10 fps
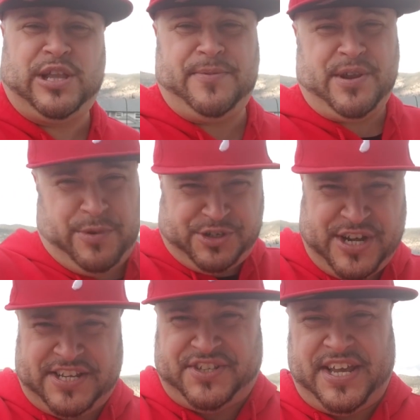Let me know what you
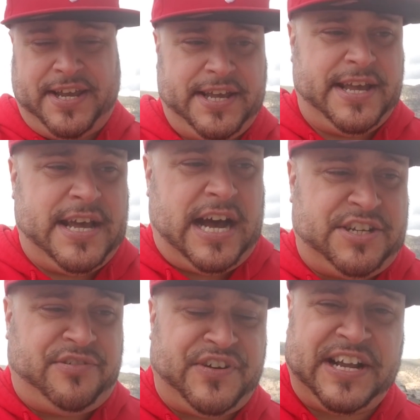guys think.
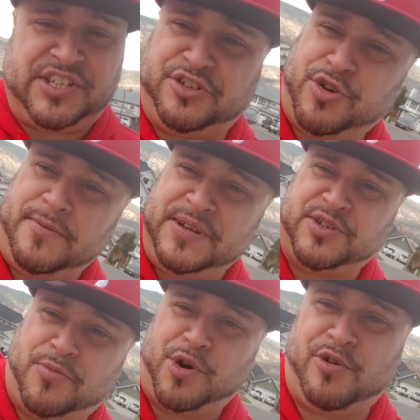Don't forget to join me
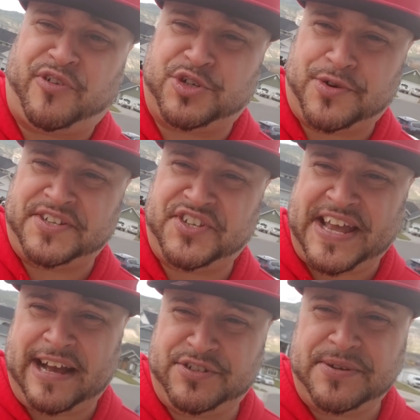tomorrow for trends in the
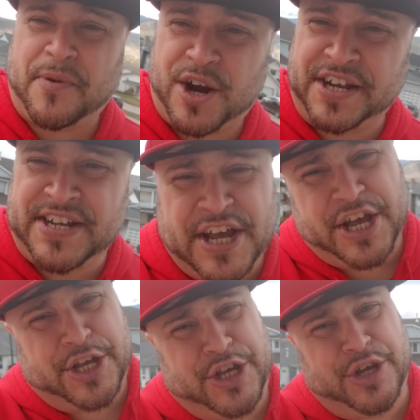housing market.
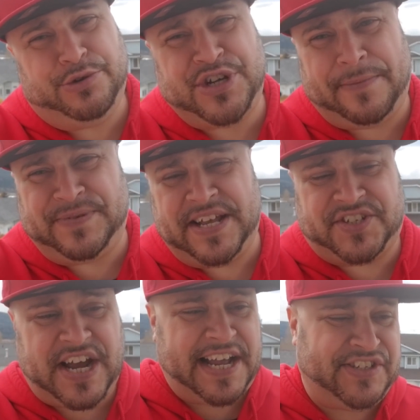Huge
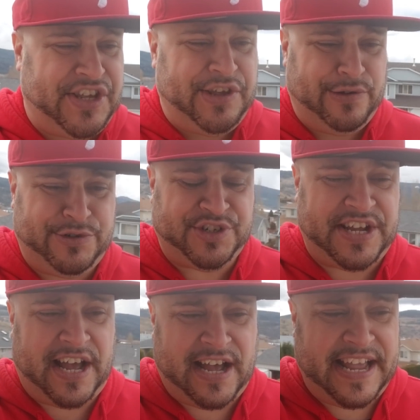updates, guys. Huge
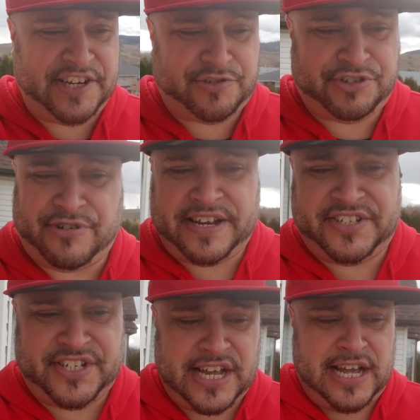interest
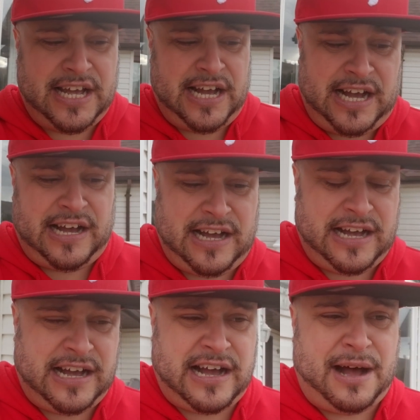rates
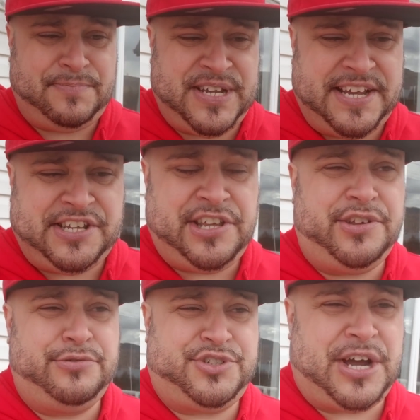update.
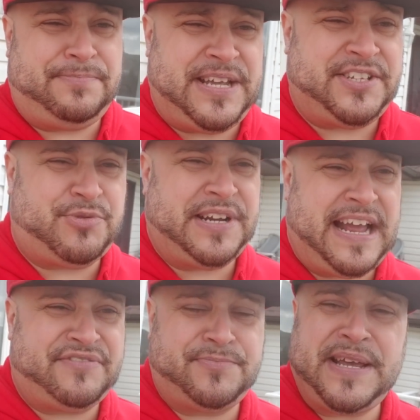Huge updates. We're going to
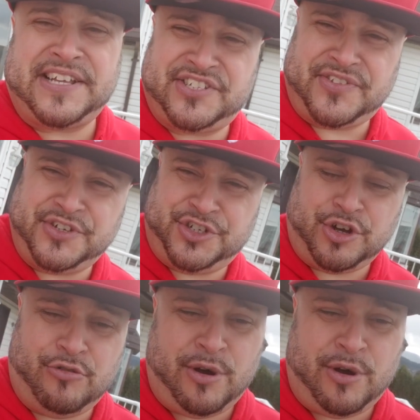have some guests on the show.